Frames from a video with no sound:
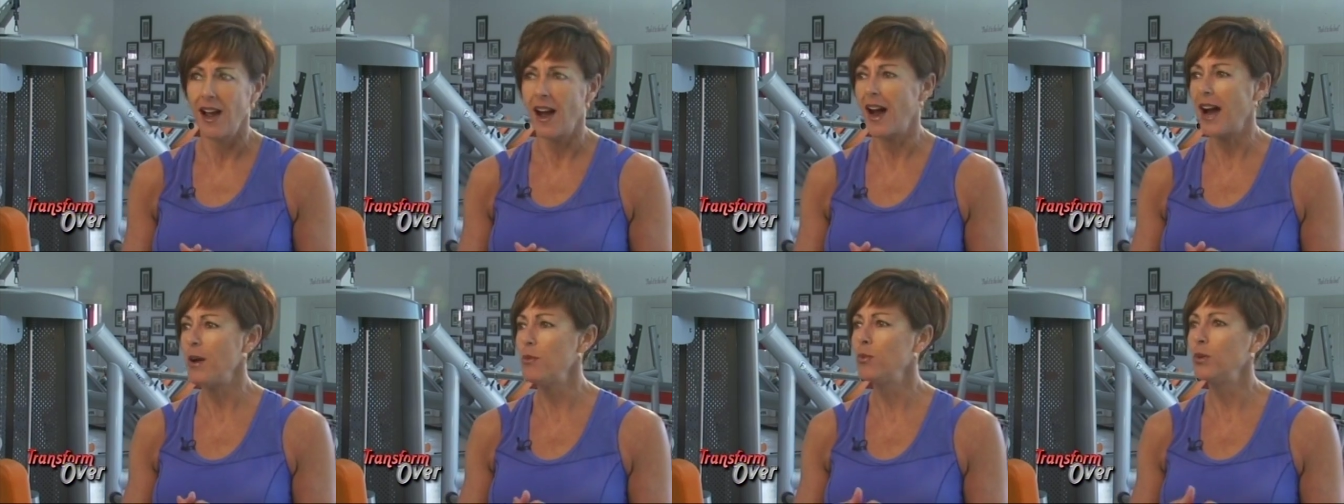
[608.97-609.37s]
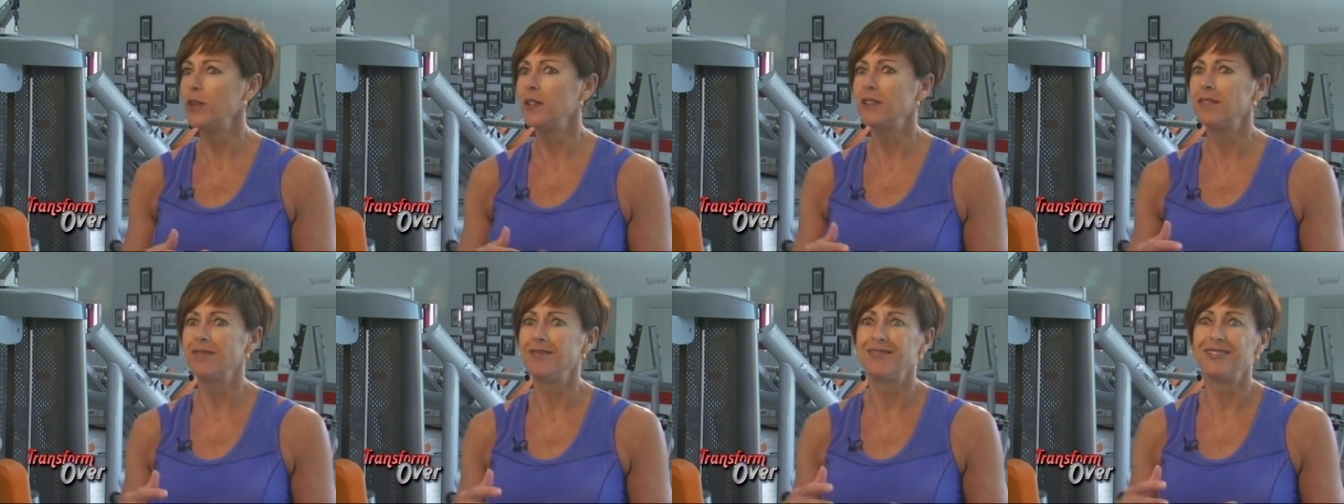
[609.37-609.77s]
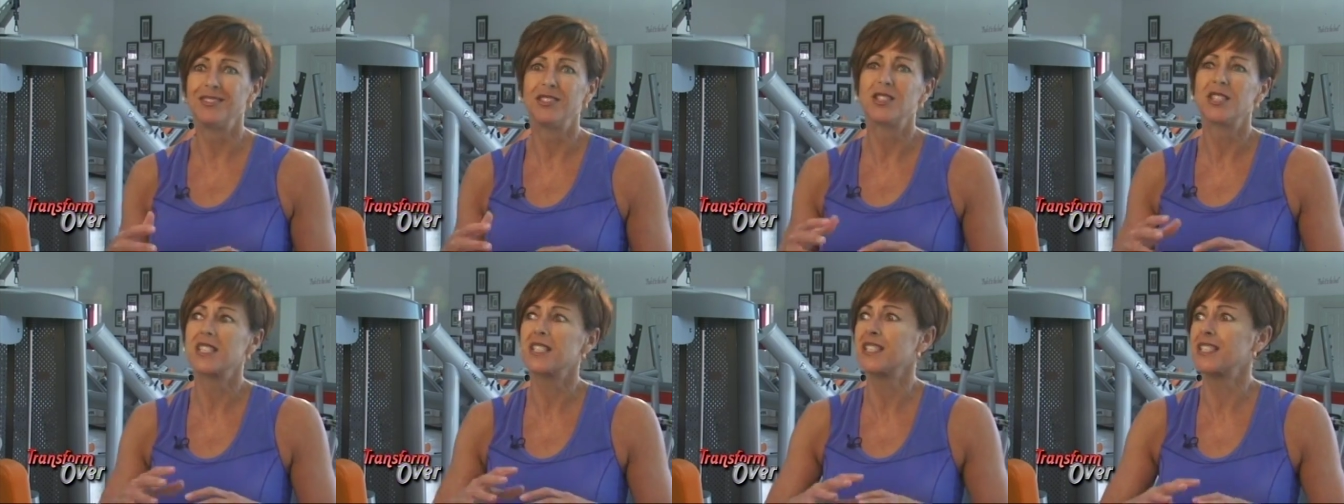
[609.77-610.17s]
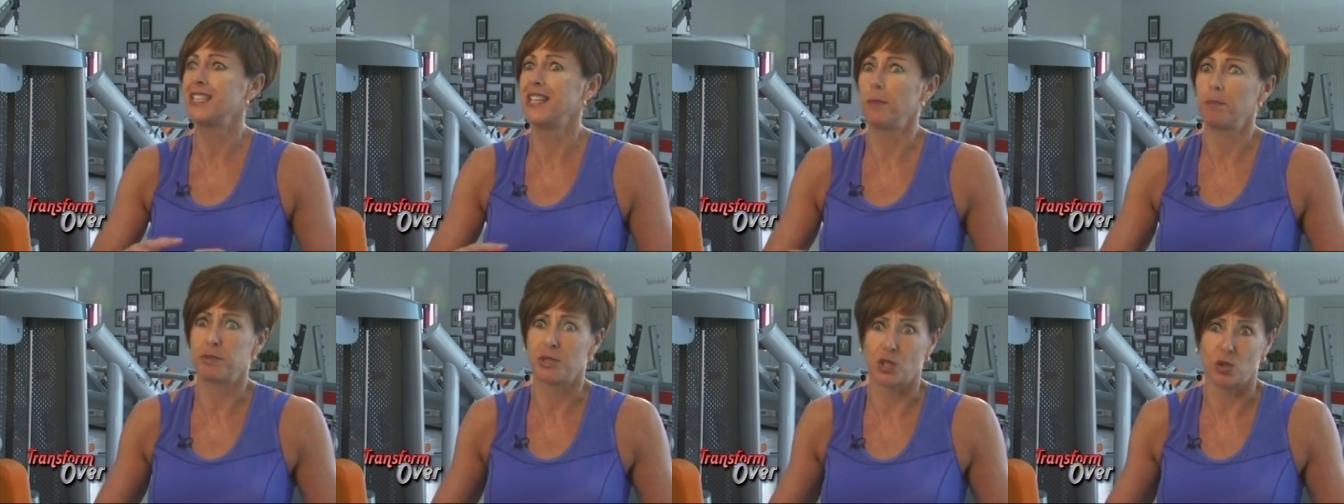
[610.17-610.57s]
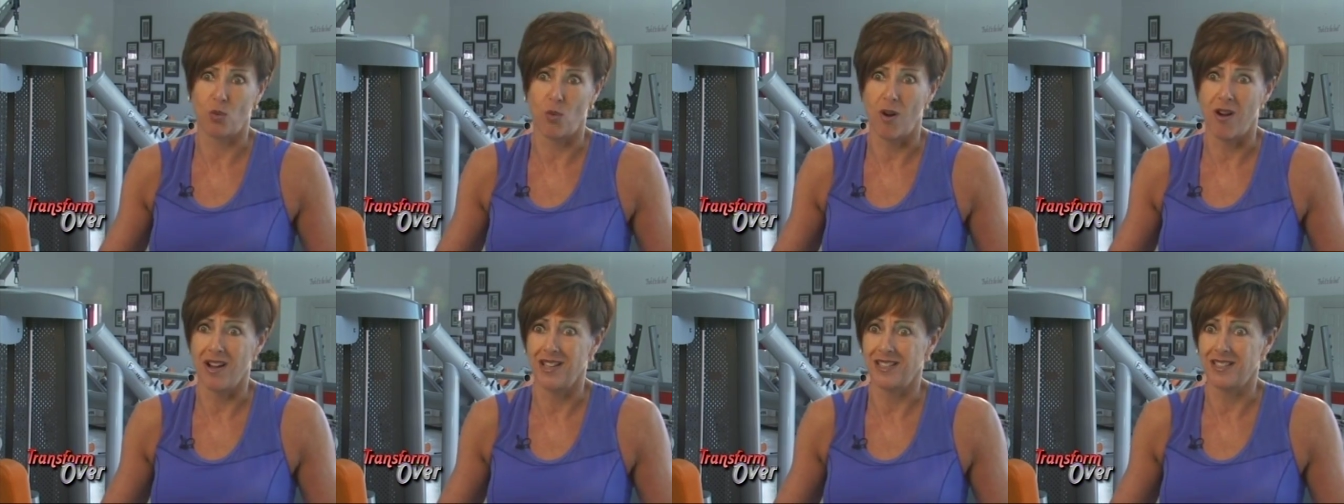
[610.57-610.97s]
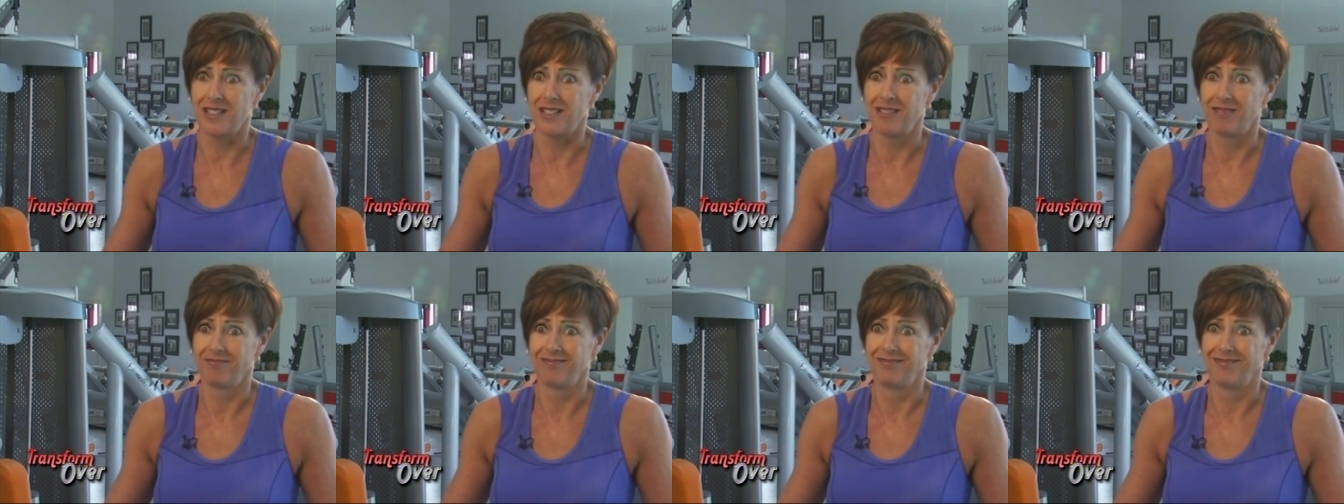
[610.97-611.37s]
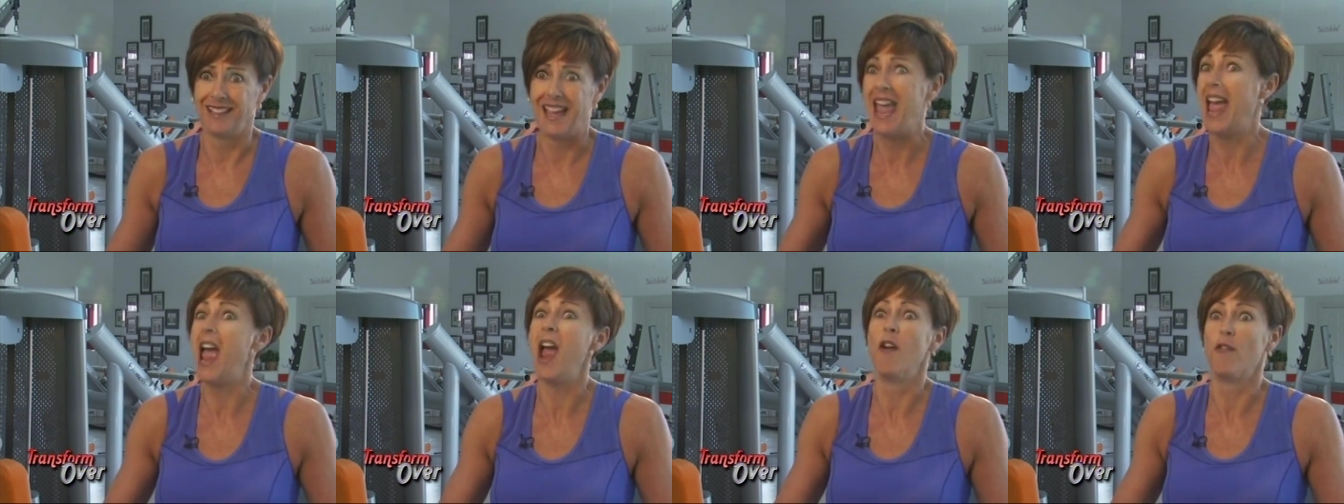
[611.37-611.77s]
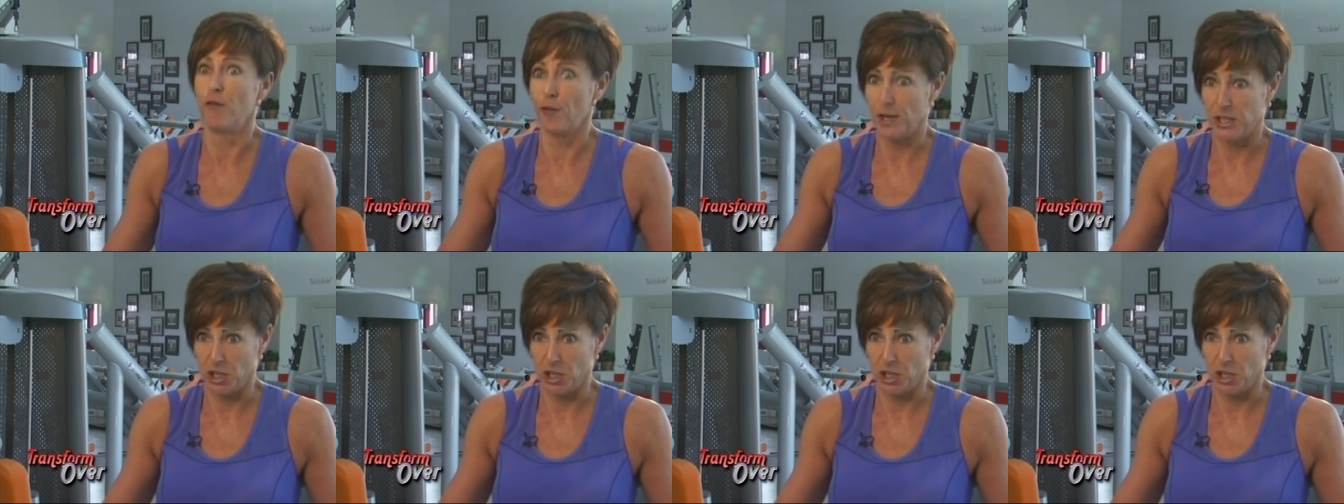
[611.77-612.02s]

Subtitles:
I would skip squats every